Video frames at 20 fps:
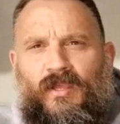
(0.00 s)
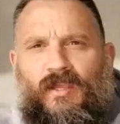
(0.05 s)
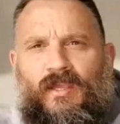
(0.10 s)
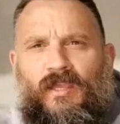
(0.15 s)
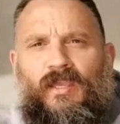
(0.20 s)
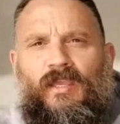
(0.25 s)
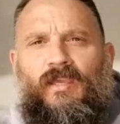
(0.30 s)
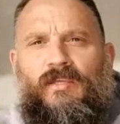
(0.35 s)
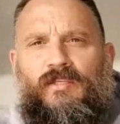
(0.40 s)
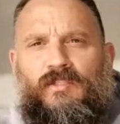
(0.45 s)

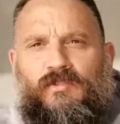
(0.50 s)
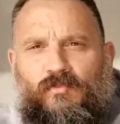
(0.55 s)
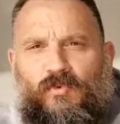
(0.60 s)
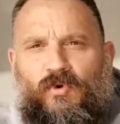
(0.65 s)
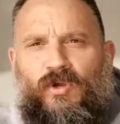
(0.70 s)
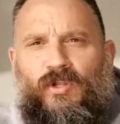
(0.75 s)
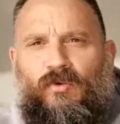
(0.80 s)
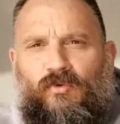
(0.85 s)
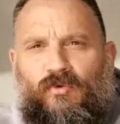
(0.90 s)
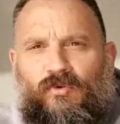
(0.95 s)
He is
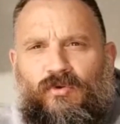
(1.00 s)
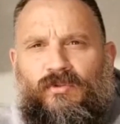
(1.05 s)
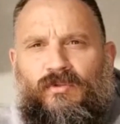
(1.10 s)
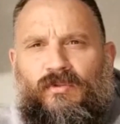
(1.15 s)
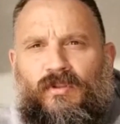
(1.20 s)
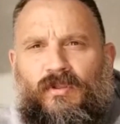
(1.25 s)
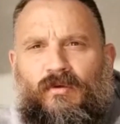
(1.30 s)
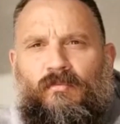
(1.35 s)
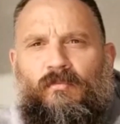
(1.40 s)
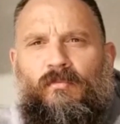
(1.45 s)
my Lord,
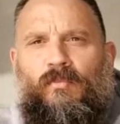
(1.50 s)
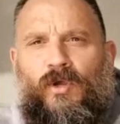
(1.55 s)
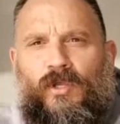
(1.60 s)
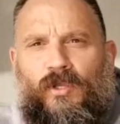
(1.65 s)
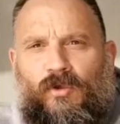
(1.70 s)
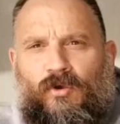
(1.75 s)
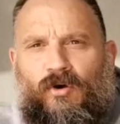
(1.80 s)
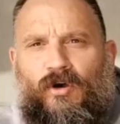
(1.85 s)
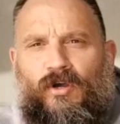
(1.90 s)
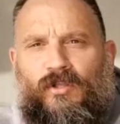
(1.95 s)
my
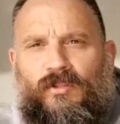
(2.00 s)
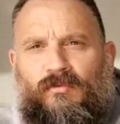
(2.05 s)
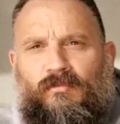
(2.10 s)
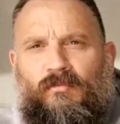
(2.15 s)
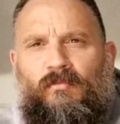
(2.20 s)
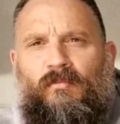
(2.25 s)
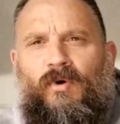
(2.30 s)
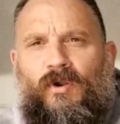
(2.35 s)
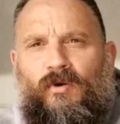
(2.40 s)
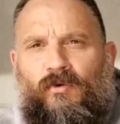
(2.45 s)
God,
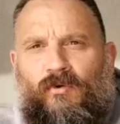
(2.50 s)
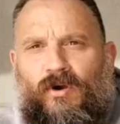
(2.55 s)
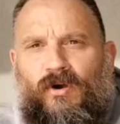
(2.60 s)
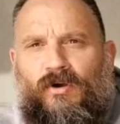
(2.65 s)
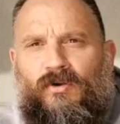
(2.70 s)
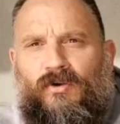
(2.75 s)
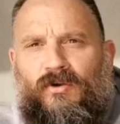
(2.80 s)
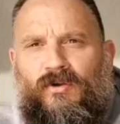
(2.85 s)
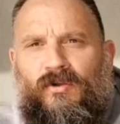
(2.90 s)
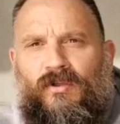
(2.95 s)
my
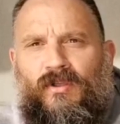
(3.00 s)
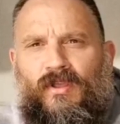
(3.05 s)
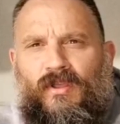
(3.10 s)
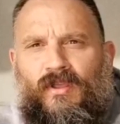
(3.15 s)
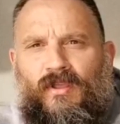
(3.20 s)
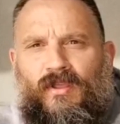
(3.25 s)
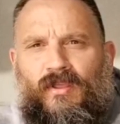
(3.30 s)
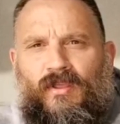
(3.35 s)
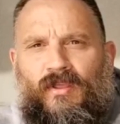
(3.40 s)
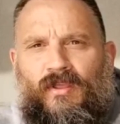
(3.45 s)
rock,
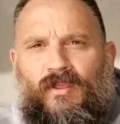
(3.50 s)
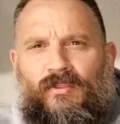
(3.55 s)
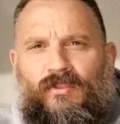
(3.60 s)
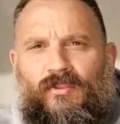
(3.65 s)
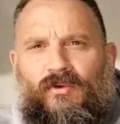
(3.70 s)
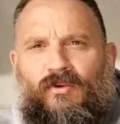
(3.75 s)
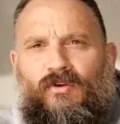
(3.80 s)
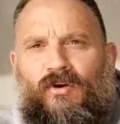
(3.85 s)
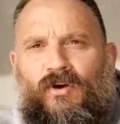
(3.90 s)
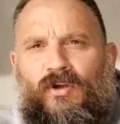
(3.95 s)

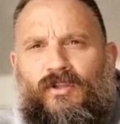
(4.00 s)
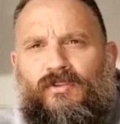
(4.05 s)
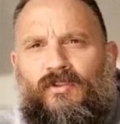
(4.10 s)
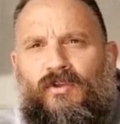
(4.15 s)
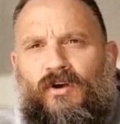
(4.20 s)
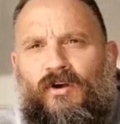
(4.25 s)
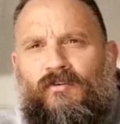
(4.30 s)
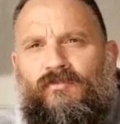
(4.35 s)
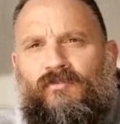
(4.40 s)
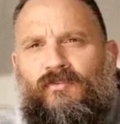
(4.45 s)
the God
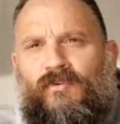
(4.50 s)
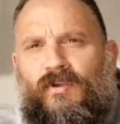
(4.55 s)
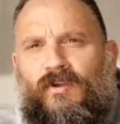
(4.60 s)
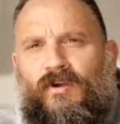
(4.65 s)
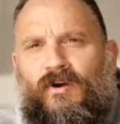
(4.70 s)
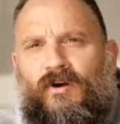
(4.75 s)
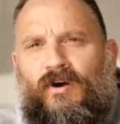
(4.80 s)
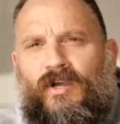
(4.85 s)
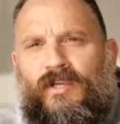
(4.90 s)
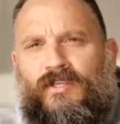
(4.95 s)
of
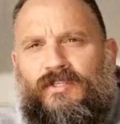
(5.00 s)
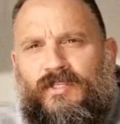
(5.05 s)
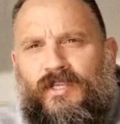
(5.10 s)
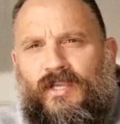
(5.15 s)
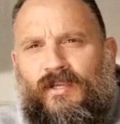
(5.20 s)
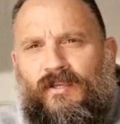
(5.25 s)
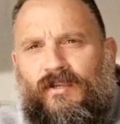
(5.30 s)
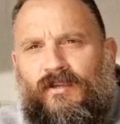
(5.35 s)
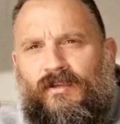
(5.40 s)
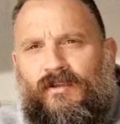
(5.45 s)

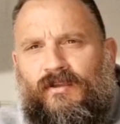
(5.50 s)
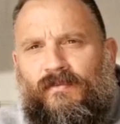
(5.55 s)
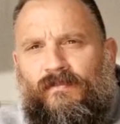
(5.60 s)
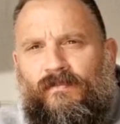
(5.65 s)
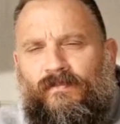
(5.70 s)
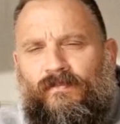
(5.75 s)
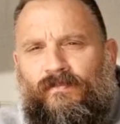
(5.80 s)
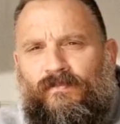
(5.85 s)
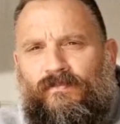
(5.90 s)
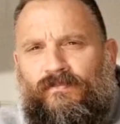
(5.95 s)
Isaac,
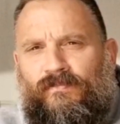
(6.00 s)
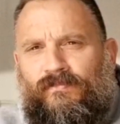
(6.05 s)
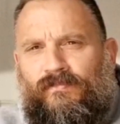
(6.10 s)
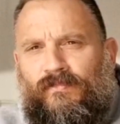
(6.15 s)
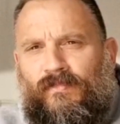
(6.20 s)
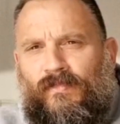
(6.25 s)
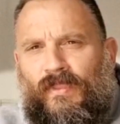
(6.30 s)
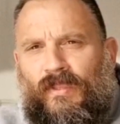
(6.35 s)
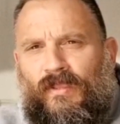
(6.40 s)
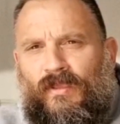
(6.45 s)

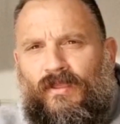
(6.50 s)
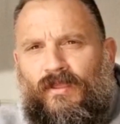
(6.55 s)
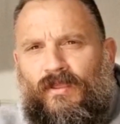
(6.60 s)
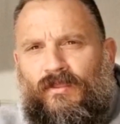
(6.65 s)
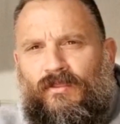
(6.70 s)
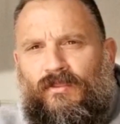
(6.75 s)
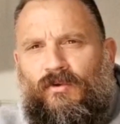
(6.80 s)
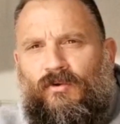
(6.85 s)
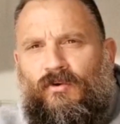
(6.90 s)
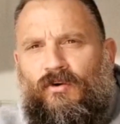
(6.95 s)

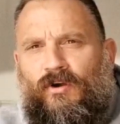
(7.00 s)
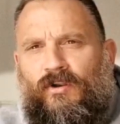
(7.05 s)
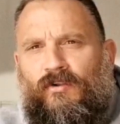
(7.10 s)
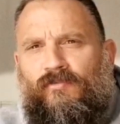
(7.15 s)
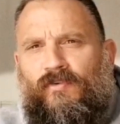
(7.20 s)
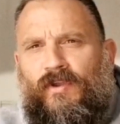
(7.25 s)
the God of